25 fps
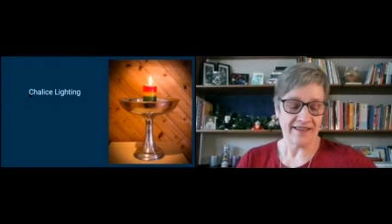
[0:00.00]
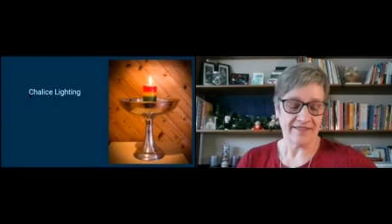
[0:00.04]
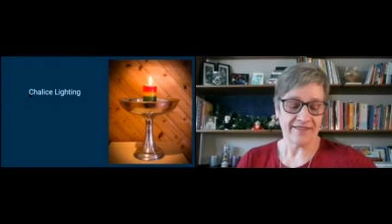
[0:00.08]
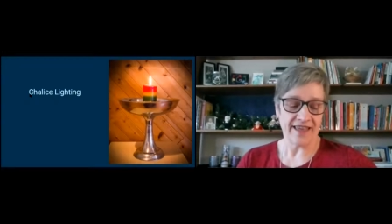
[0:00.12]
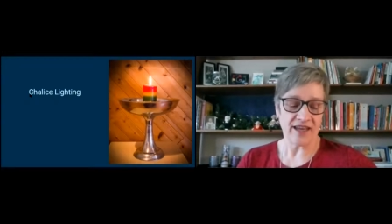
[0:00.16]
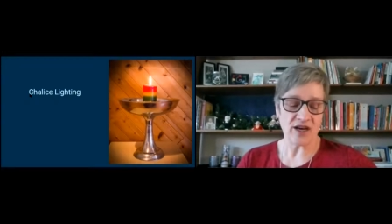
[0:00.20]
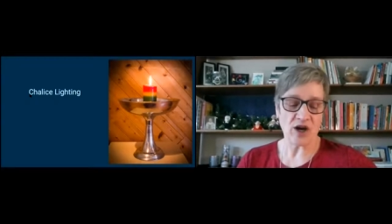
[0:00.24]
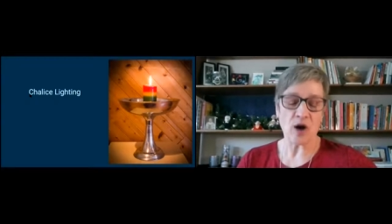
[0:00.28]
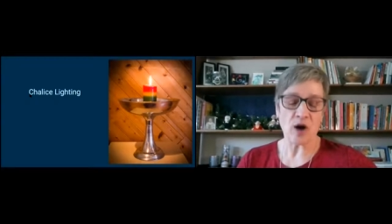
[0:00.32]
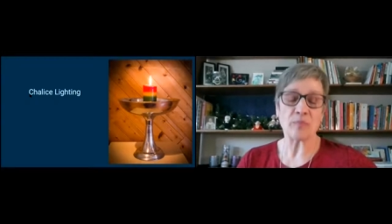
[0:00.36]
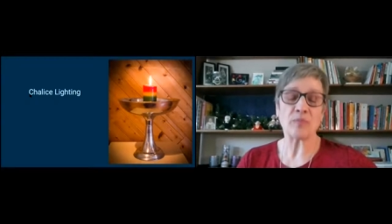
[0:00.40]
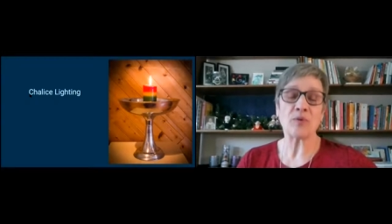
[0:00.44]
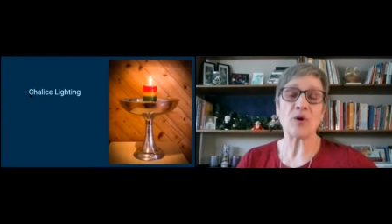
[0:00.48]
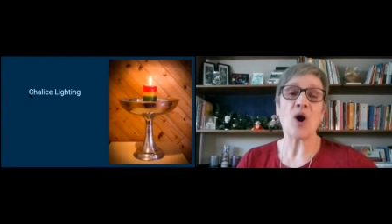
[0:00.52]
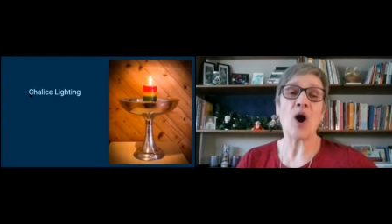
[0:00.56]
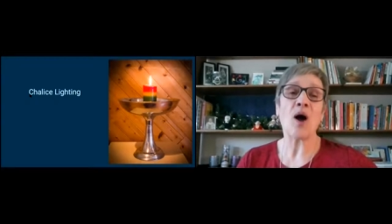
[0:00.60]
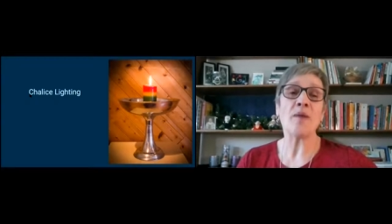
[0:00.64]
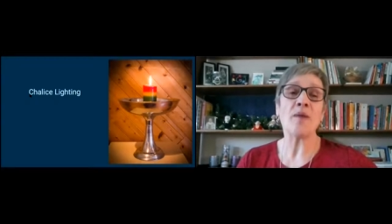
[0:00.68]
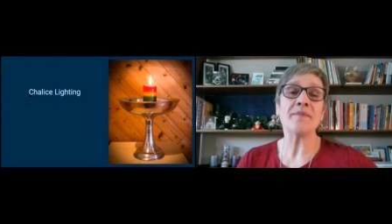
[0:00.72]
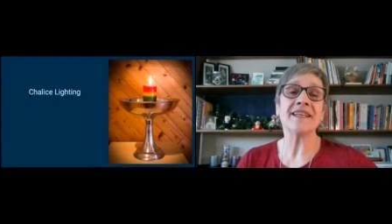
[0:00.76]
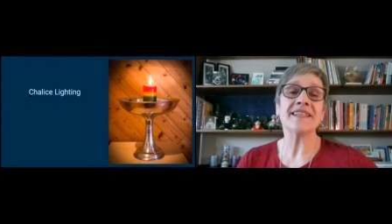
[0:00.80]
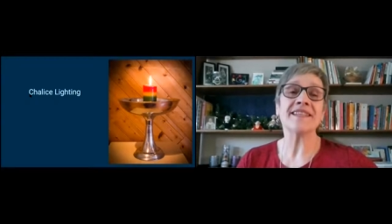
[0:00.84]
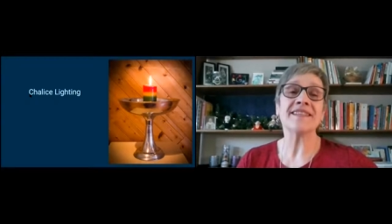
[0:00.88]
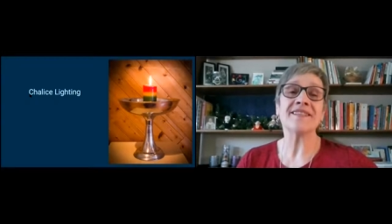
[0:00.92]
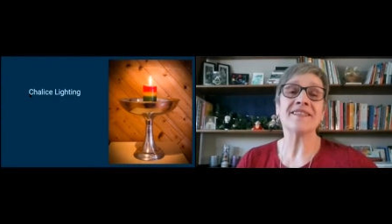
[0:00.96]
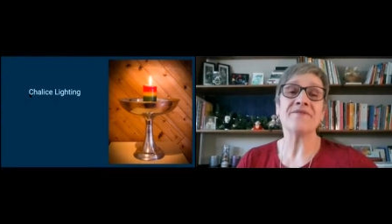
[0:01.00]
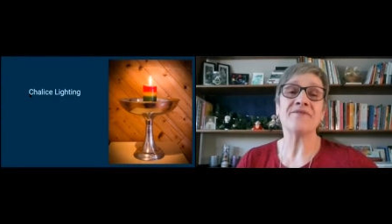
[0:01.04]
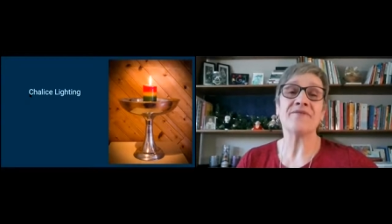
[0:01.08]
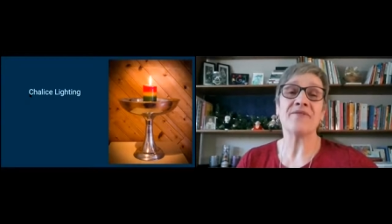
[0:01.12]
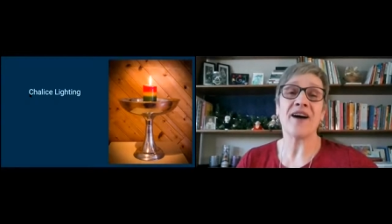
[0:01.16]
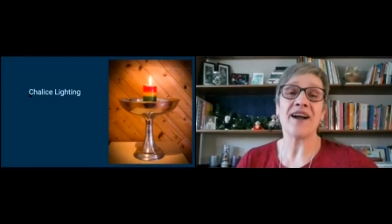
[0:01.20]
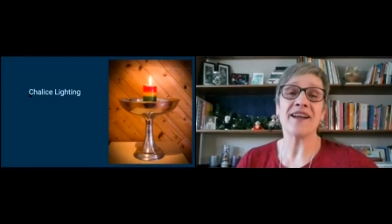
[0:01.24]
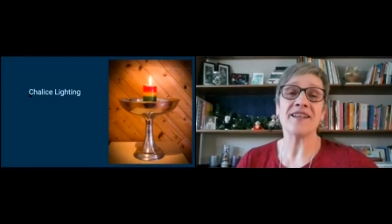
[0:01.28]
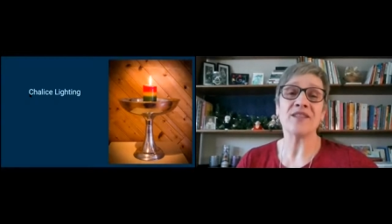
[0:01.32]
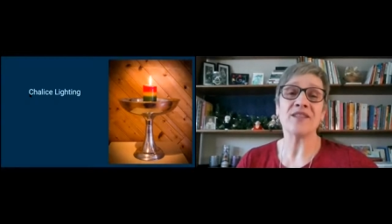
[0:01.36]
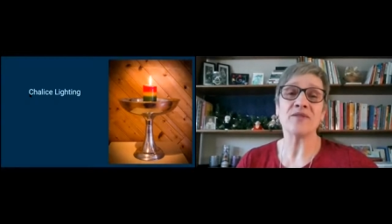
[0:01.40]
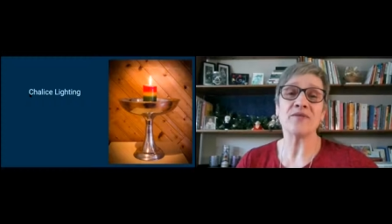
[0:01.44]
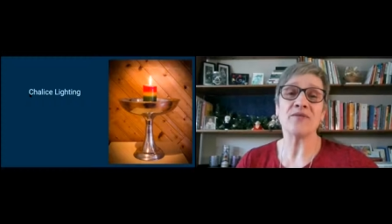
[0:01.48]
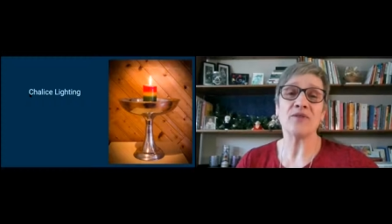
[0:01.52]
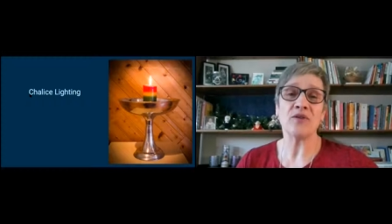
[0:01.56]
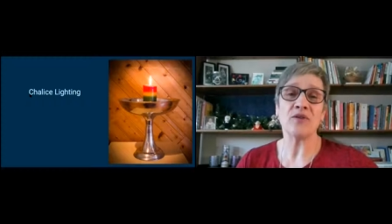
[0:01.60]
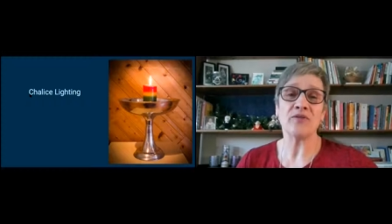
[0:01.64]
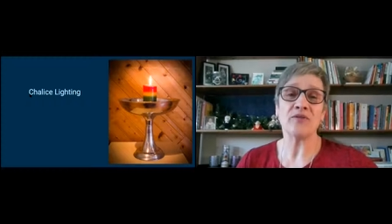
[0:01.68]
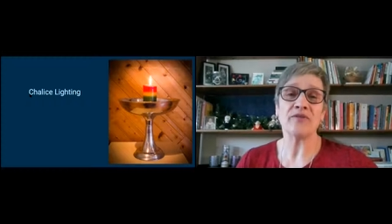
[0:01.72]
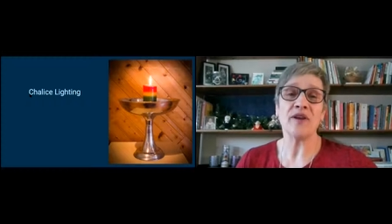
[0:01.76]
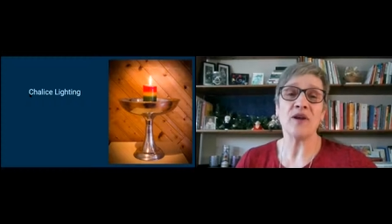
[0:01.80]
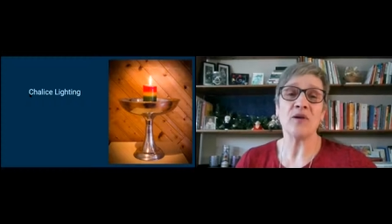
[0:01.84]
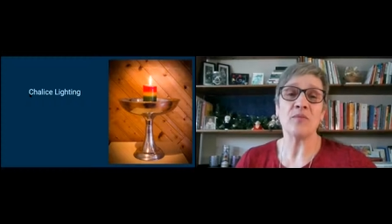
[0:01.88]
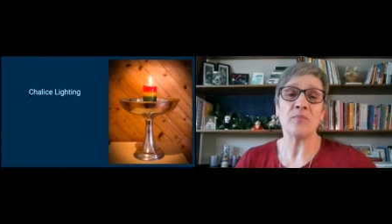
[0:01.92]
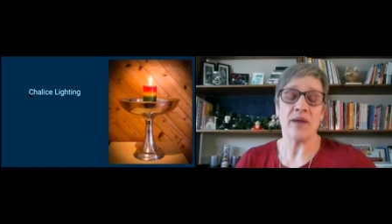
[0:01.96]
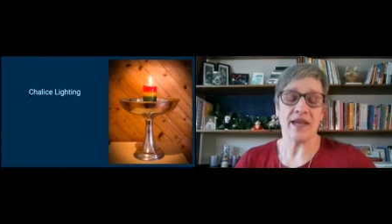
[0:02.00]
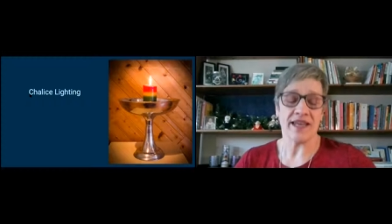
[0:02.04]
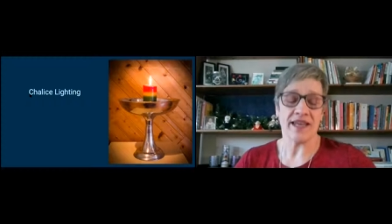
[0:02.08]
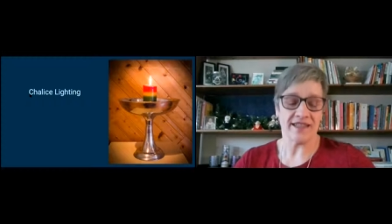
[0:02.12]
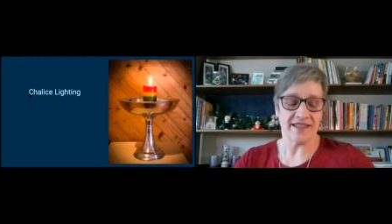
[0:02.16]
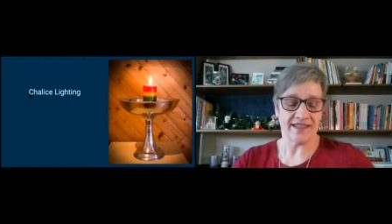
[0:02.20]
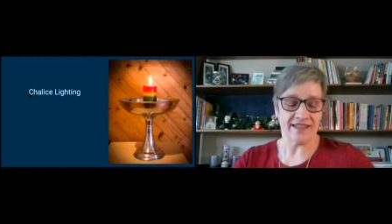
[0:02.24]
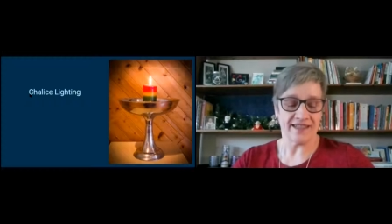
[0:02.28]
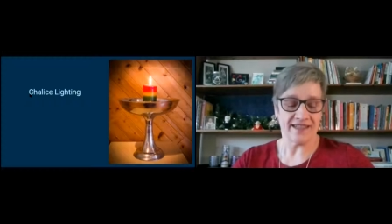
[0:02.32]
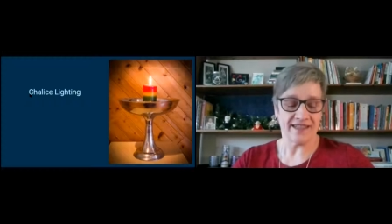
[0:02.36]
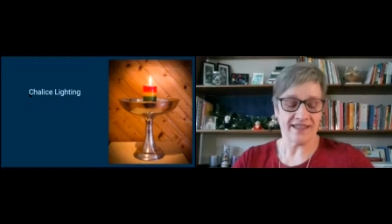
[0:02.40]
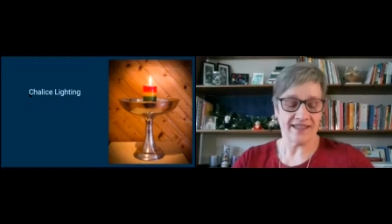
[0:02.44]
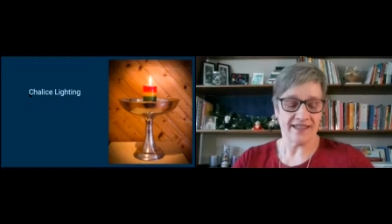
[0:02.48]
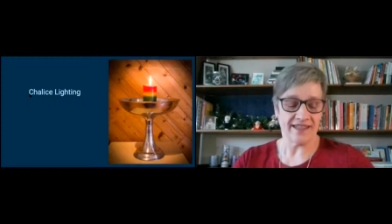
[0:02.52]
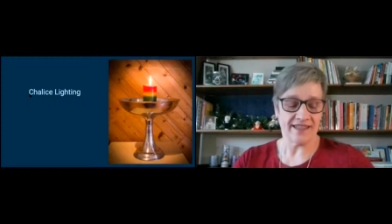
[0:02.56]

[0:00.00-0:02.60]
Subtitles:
then our promise finds fulfillment